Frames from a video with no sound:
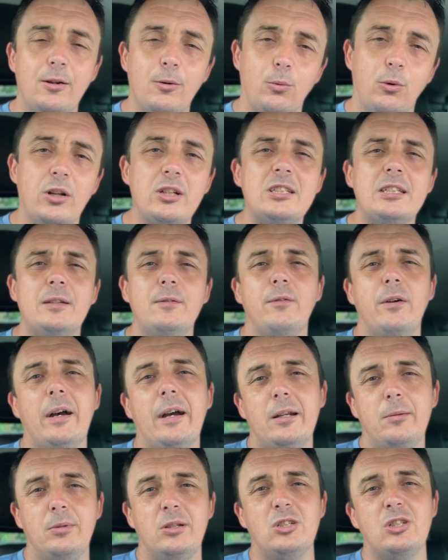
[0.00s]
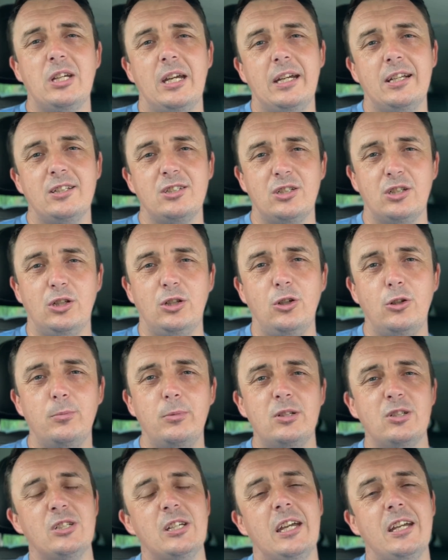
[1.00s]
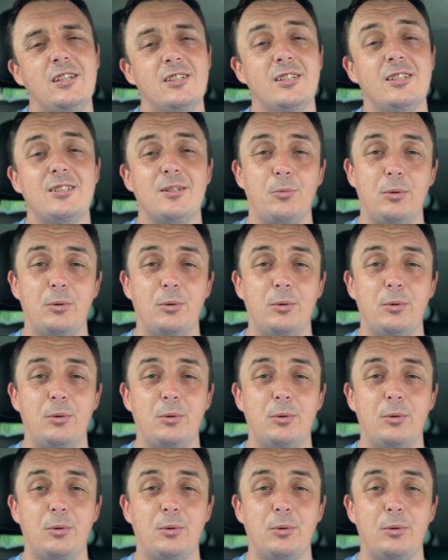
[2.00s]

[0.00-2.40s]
Once the environment changes, the human changes.